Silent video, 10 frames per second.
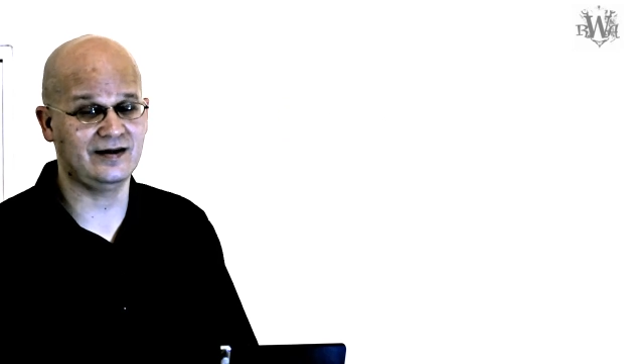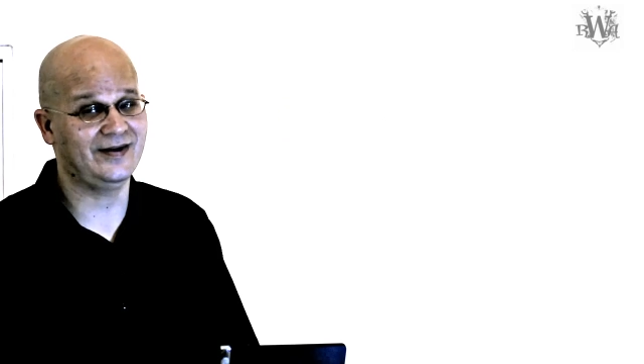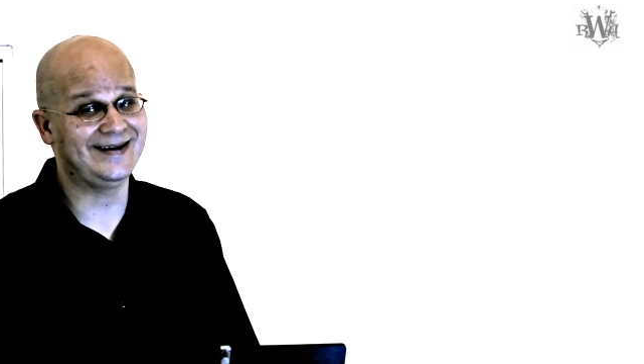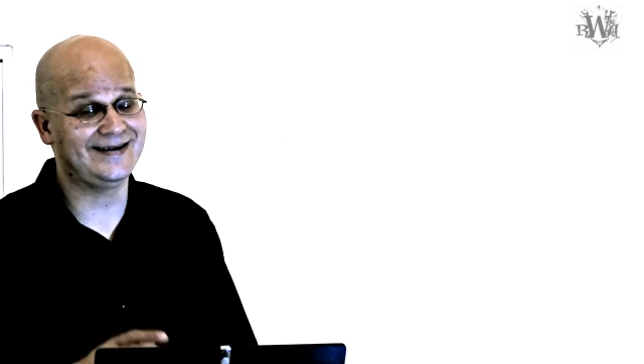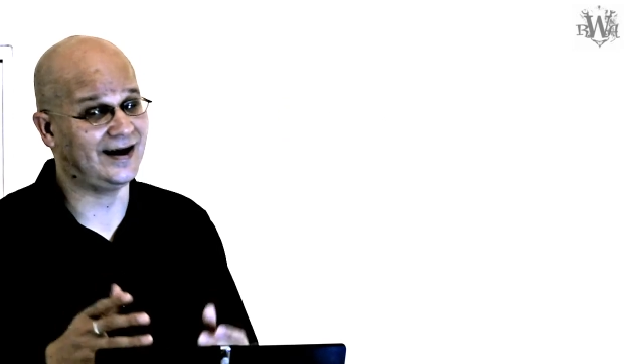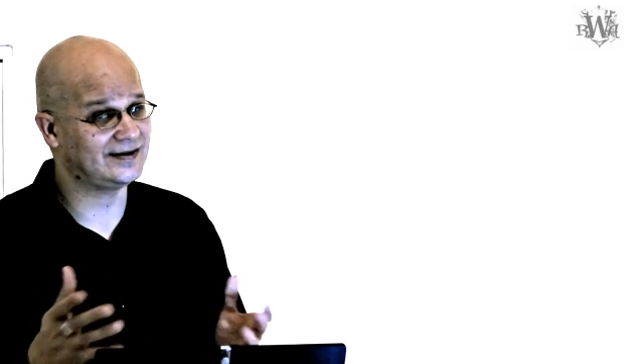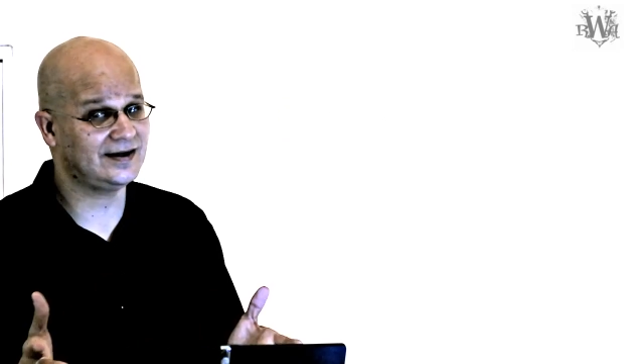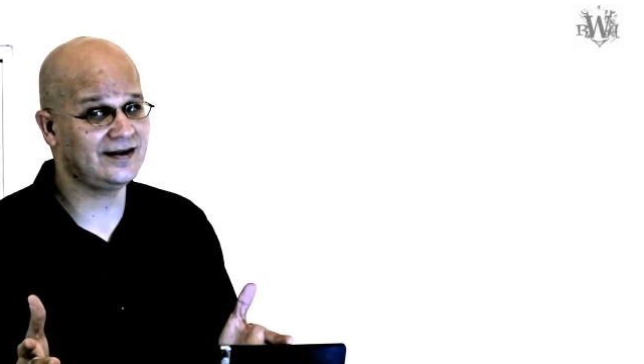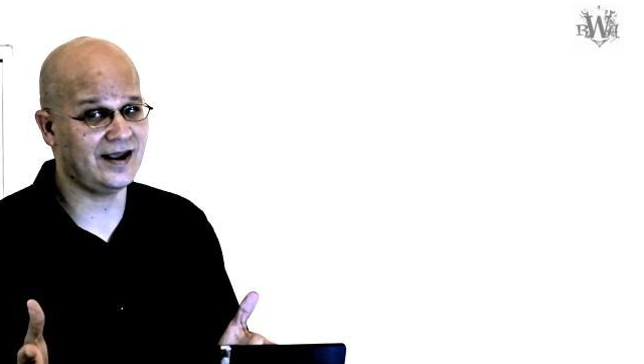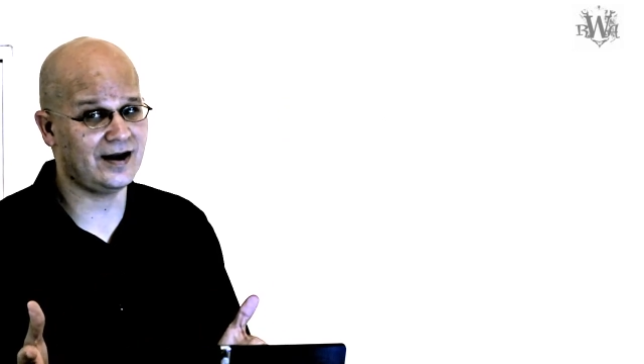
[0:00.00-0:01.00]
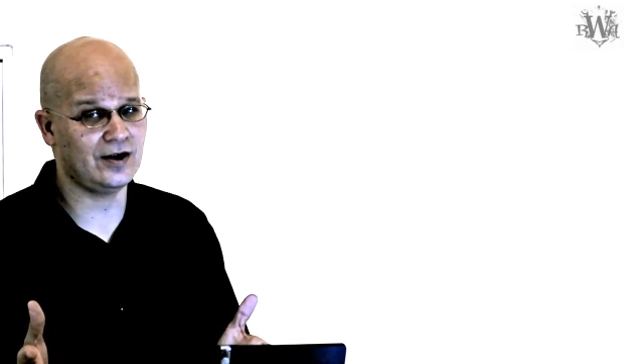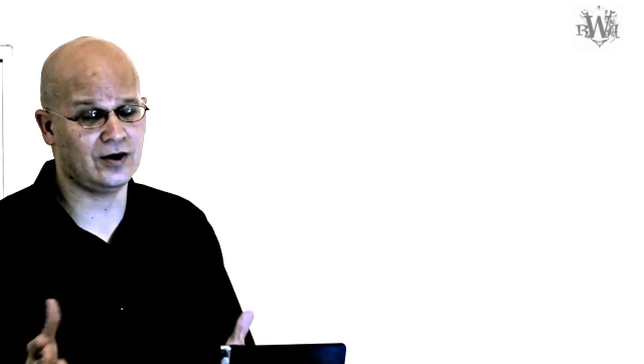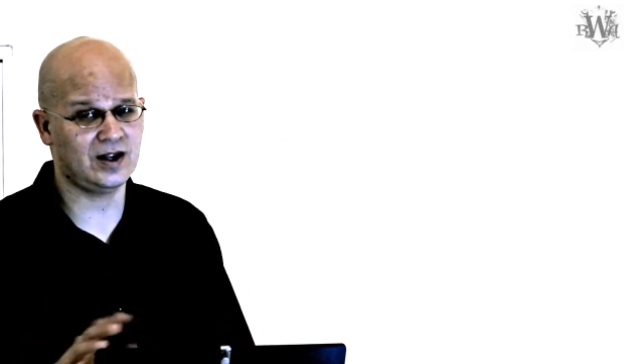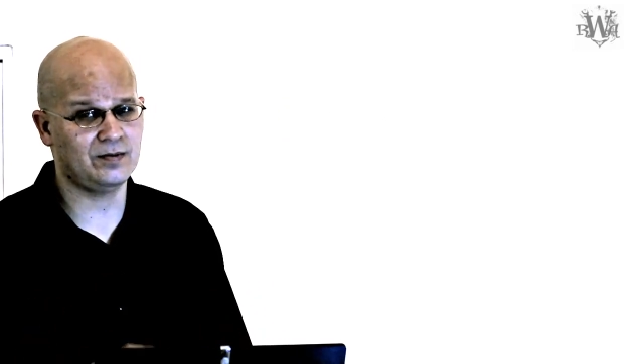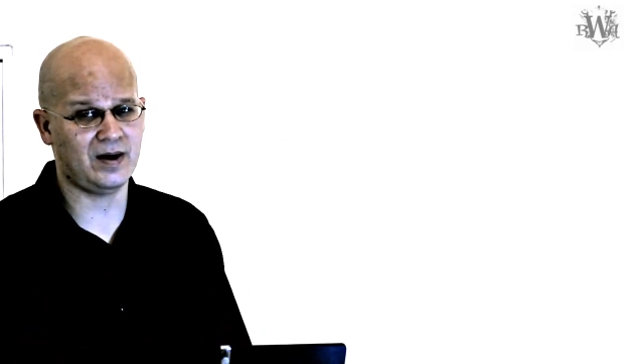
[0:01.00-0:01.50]
If it doesn't carry
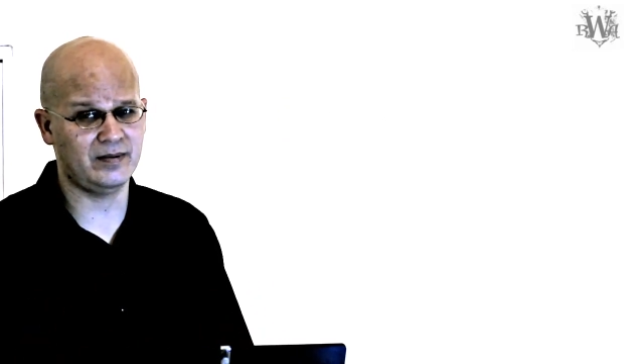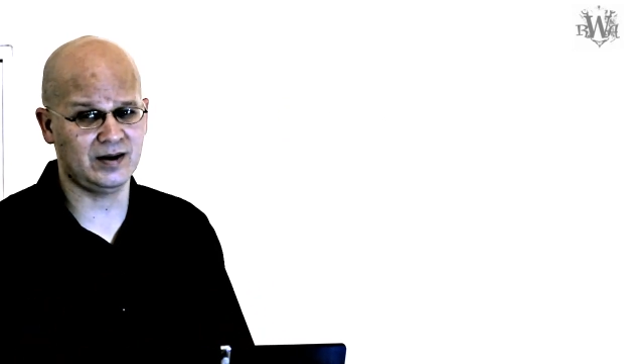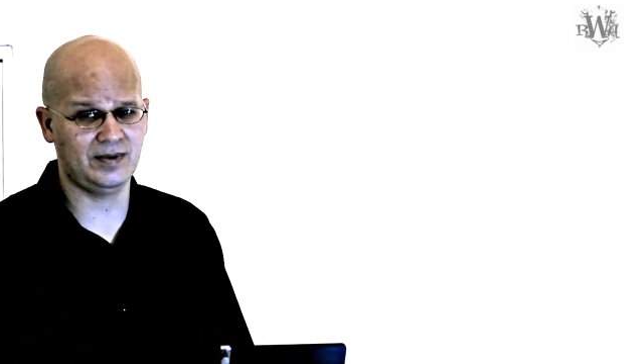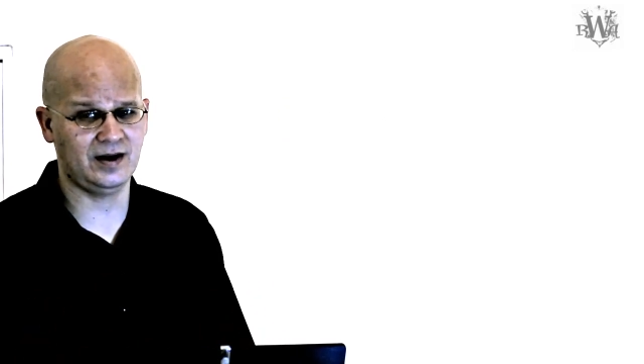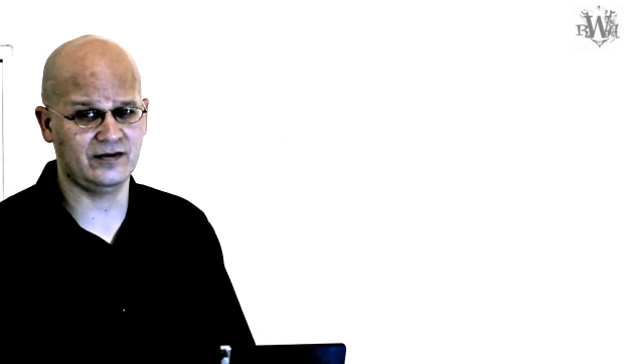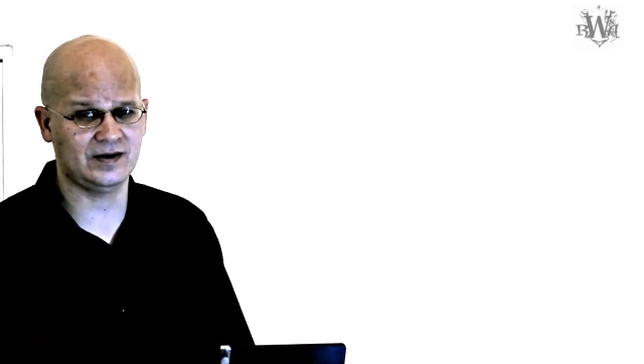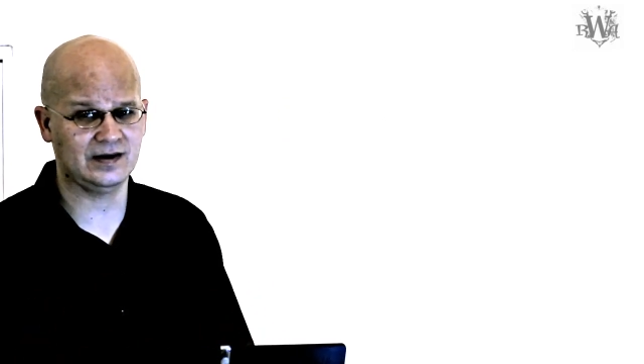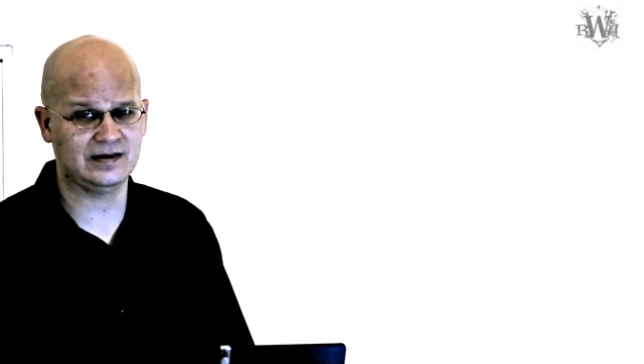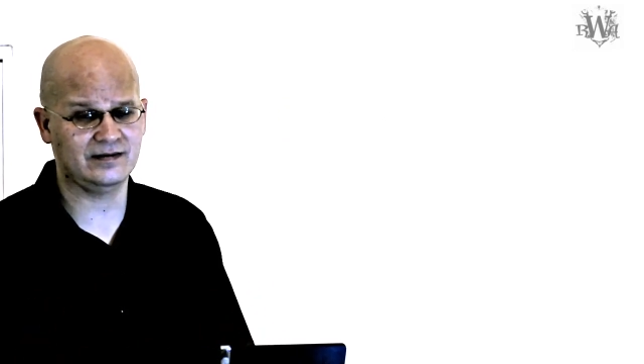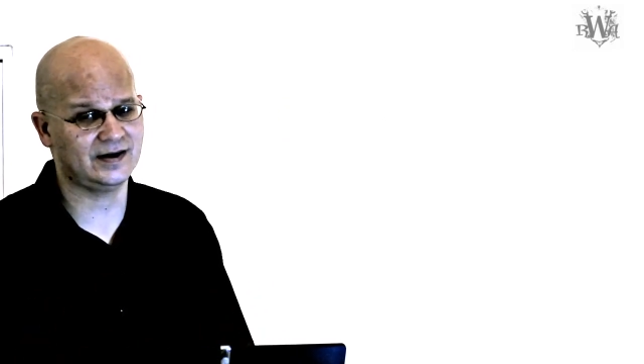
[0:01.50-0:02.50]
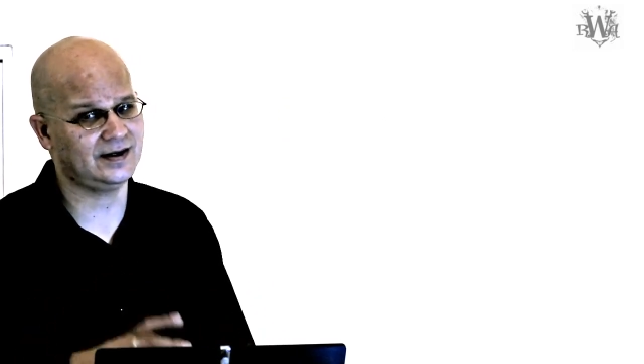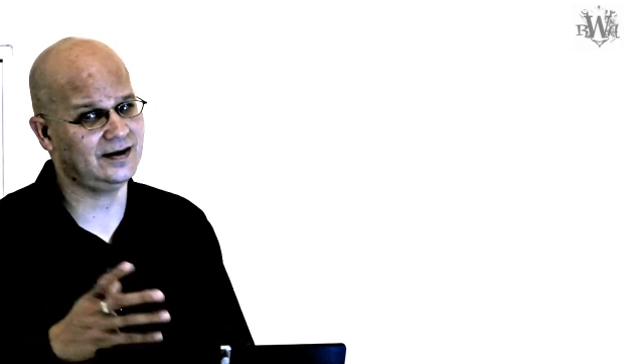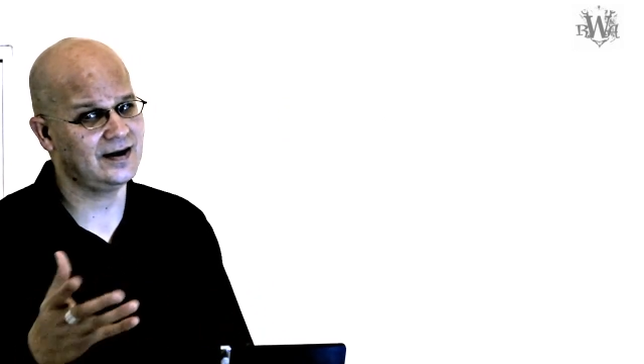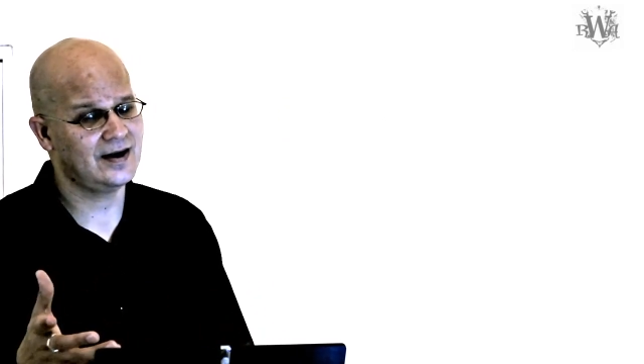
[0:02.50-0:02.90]
on a public benefit activity,